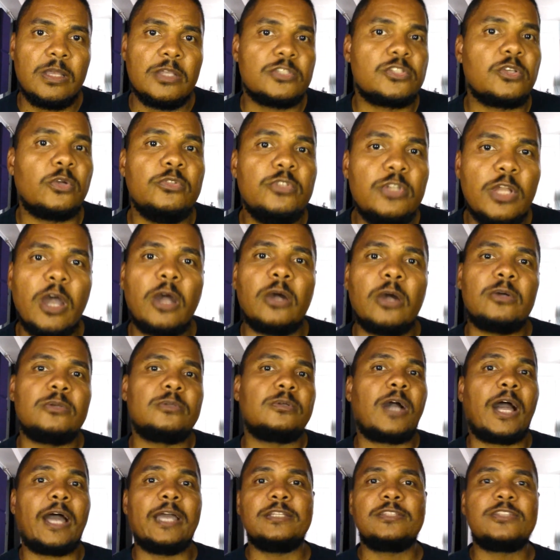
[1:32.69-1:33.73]
So
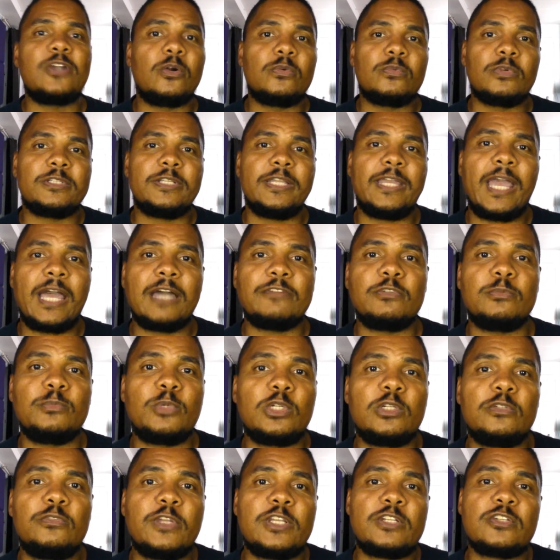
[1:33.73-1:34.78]
no, I don't really have a
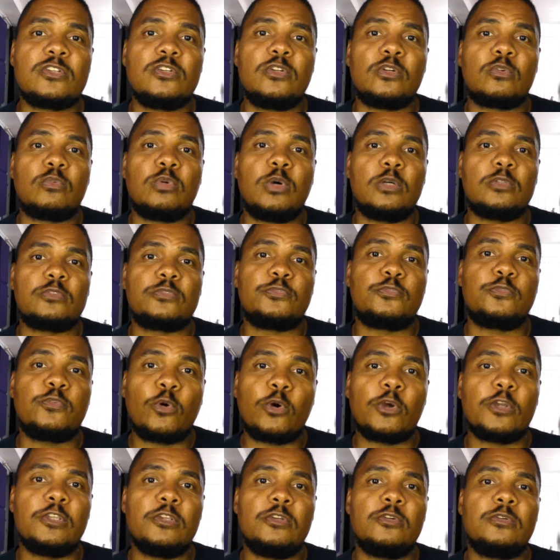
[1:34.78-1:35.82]
motivational quote
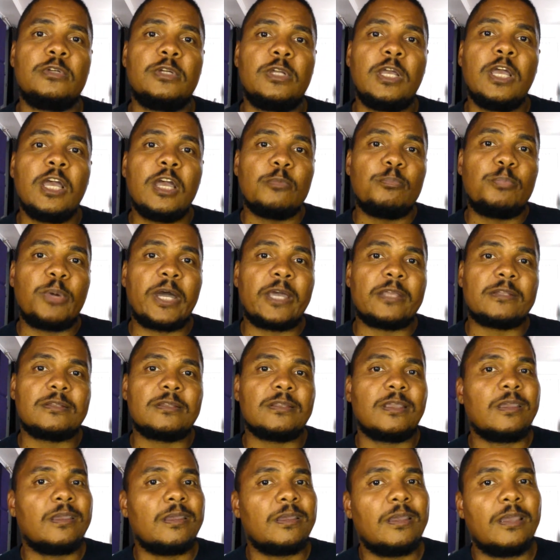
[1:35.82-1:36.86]
for you, but
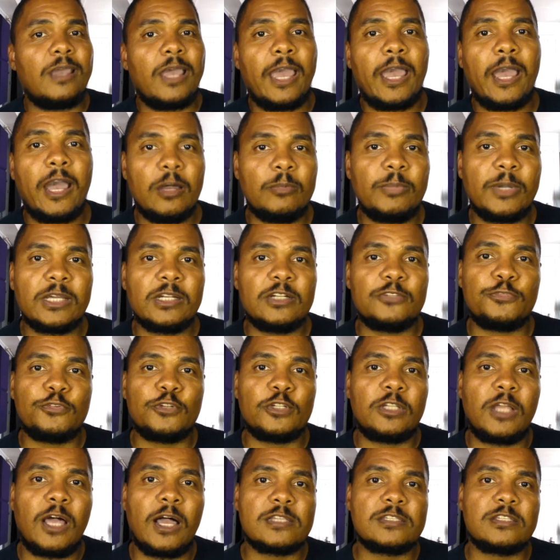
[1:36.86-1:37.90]
how about a
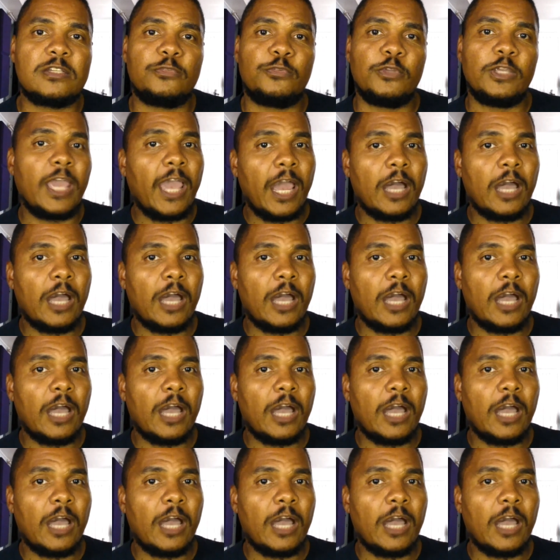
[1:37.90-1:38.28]
philosophy?